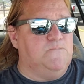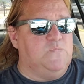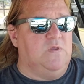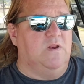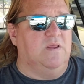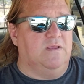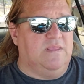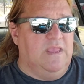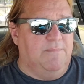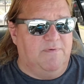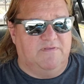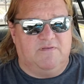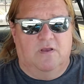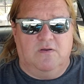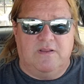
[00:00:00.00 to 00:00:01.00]
you know, keep
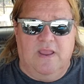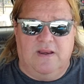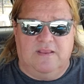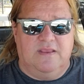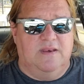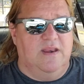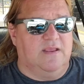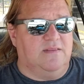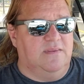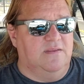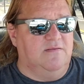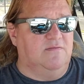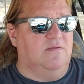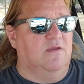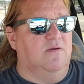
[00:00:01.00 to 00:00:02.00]
us all kind of
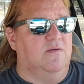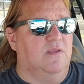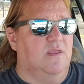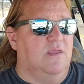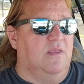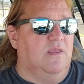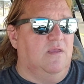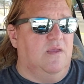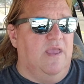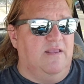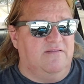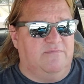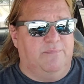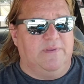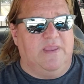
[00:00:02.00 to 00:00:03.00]
connected. So
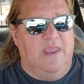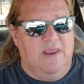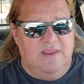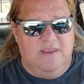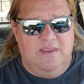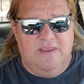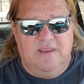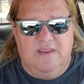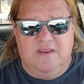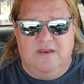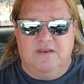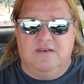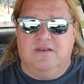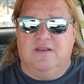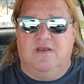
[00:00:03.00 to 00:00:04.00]
had spaghetti
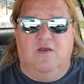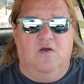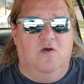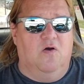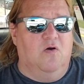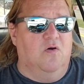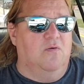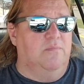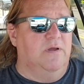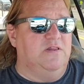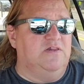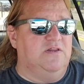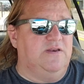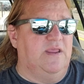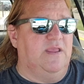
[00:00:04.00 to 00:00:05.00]
and a whole
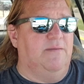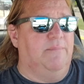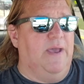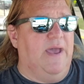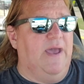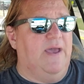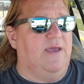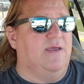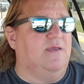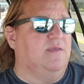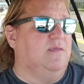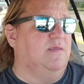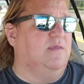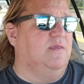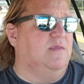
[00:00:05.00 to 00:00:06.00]
bunch of damn pie.
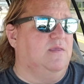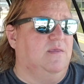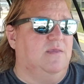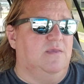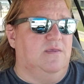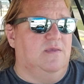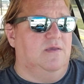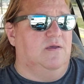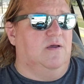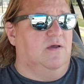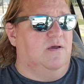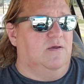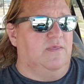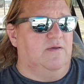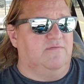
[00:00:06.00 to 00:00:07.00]

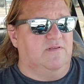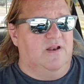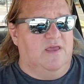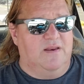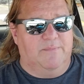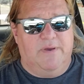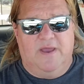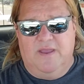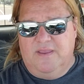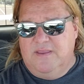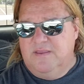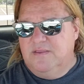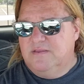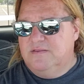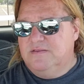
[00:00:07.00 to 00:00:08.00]
Oh, that was a lot of pie.
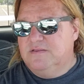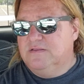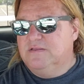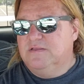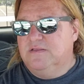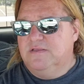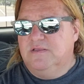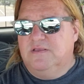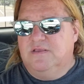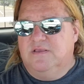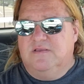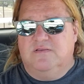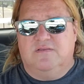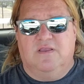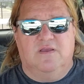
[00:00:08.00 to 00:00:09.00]

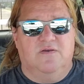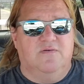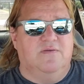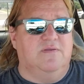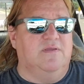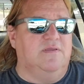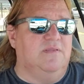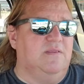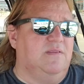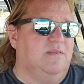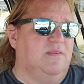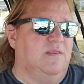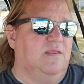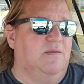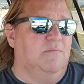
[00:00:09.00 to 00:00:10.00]
So,
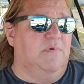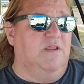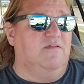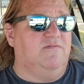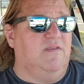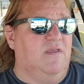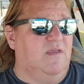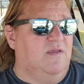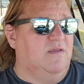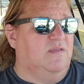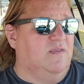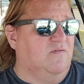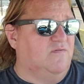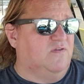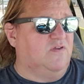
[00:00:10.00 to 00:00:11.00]
but it was
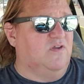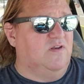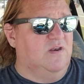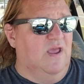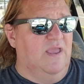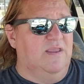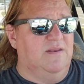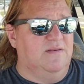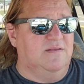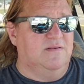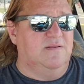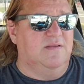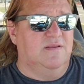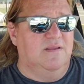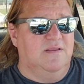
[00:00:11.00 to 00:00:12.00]
a it was a good night.
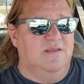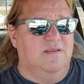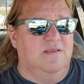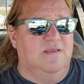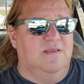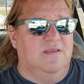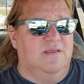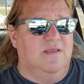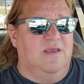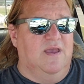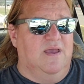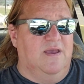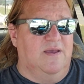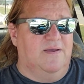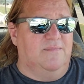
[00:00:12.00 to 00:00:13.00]

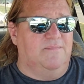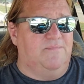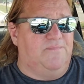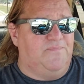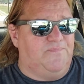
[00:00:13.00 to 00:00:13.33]
Um,